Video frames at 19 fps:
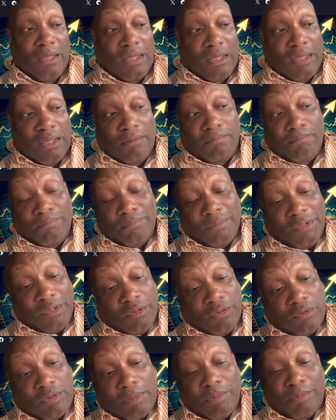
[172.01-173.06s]
And, you
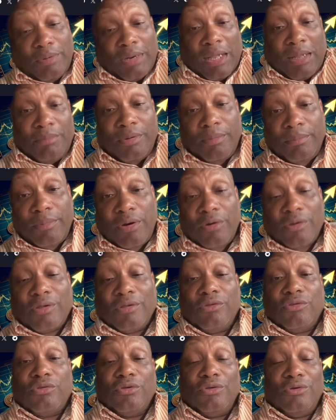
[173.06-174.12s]
know, I'm an
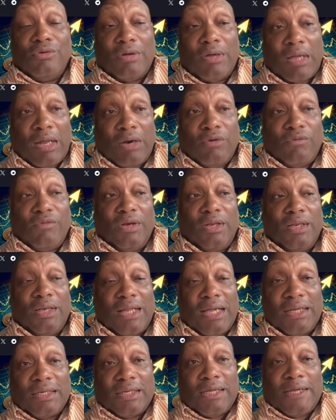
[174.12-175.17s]
American, so, you know, I don't really
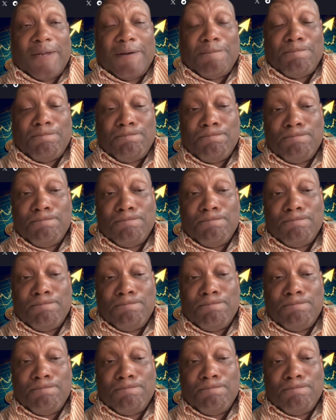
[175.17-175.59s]
like that,